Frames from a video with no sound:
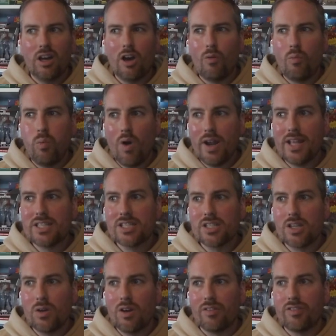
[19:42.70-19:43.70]
I wanted to
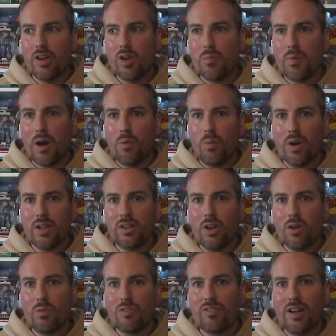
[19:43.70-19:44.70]
do a few, but I want to
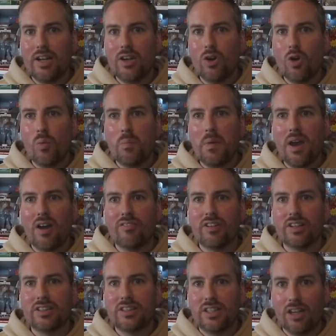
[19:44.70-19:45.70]
do them with a little bit of
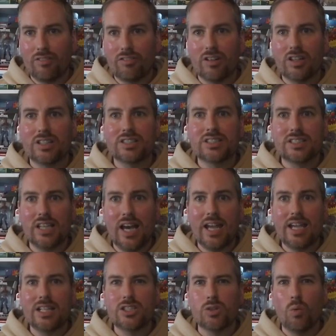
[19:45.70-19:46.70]
a different
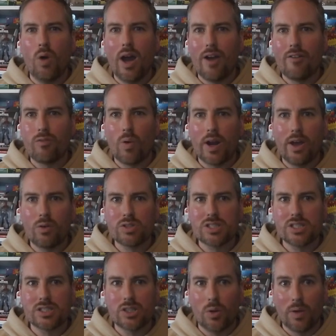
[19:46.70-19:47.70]
take to what everyone
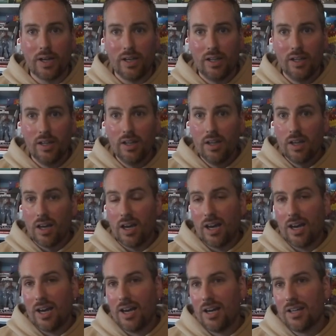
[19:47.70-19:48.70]
else is doing.
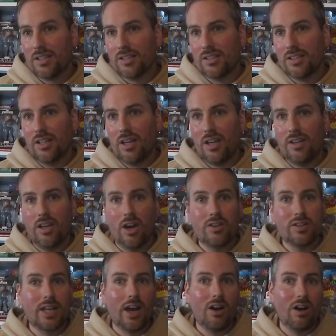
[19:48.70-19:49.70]

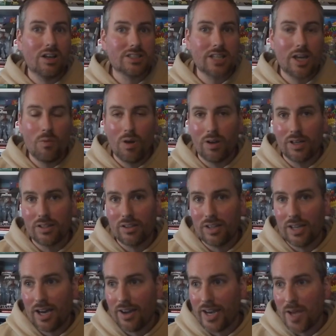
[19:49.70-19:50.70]
No doubt I'll say what I'm going to do
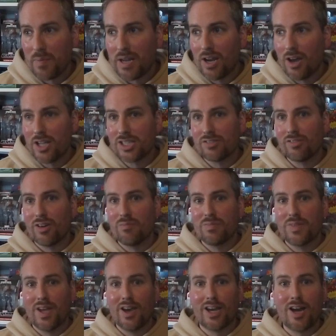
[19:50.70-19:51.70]
now, and there'll be loads of
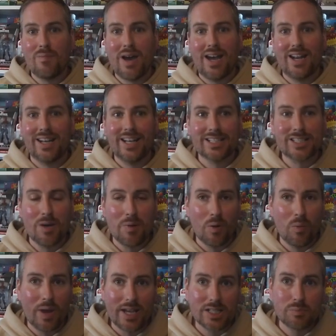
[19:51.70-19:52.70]
them that'll come out in the next
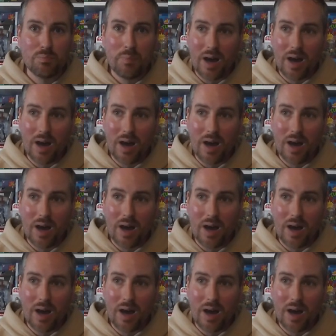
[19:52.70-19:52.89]
couple of weeks.